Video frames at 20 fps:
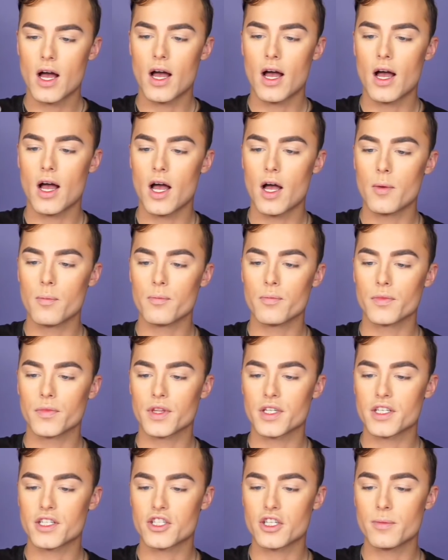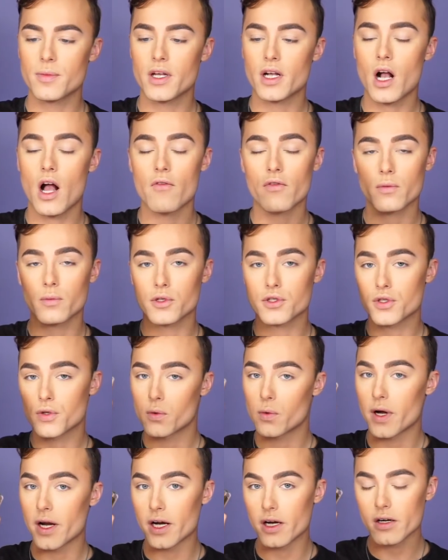It should be comfortable
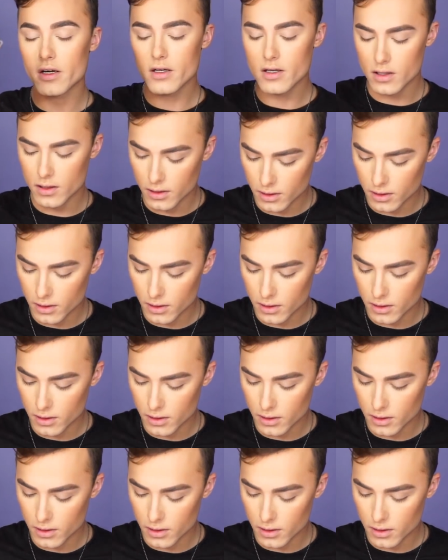to wear.